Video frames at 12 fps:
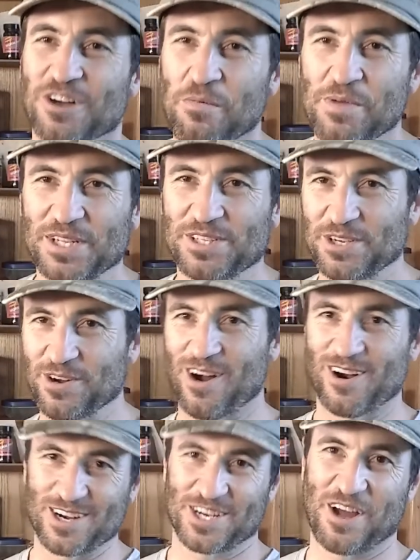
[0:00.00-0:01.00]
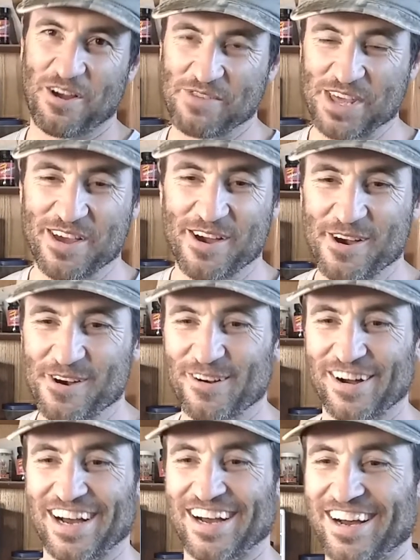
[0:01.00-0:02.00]
Don't be too harsh on me
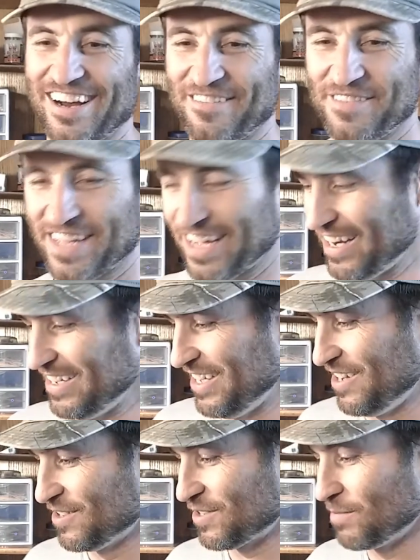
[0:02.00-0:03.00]
though, kind of deal.